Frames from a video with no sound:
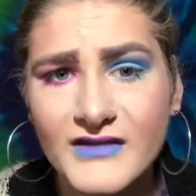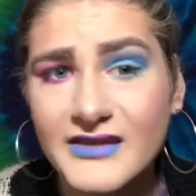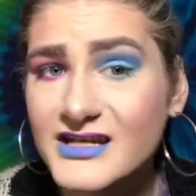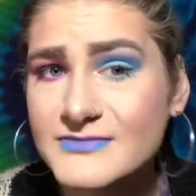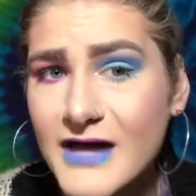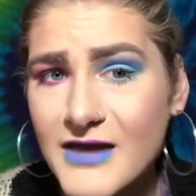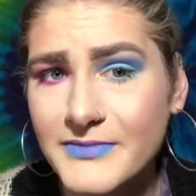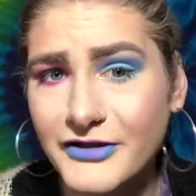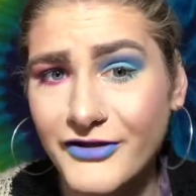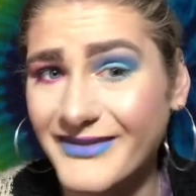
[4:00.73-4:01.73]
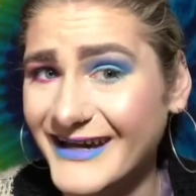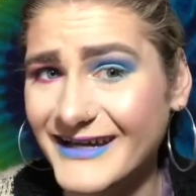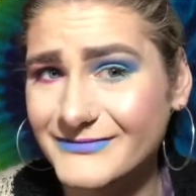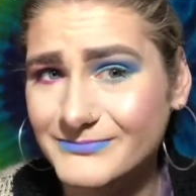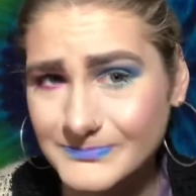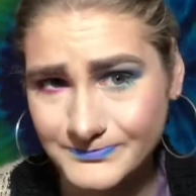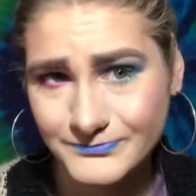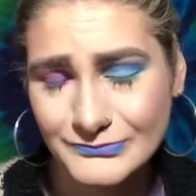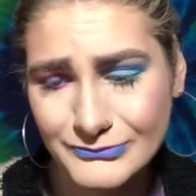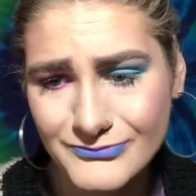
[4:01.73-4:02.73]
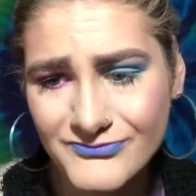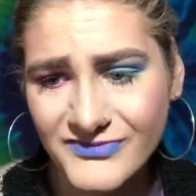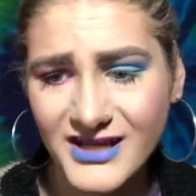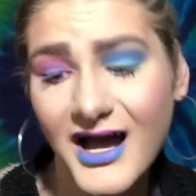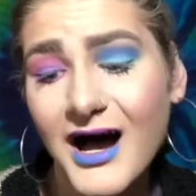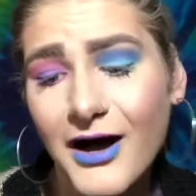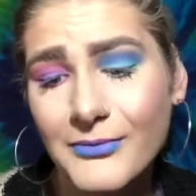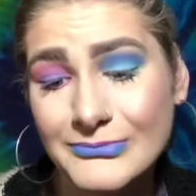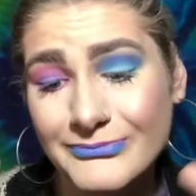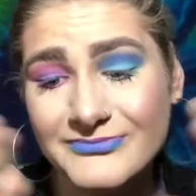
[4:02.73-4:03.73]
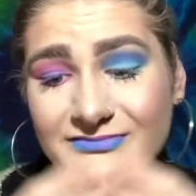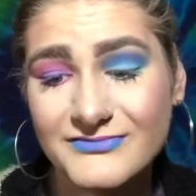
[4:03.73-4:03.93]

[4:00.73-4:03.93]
That's my opinion on that. Um,